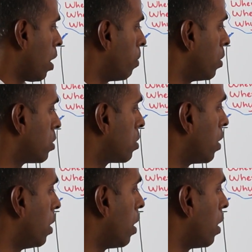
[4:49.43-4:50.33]

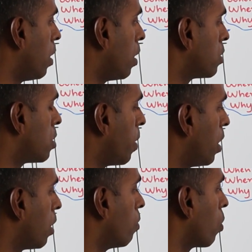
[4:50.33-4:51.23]
tables in a
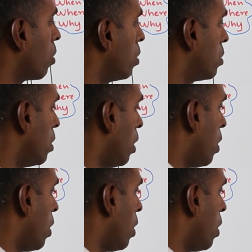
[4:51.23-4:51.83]
semantic models,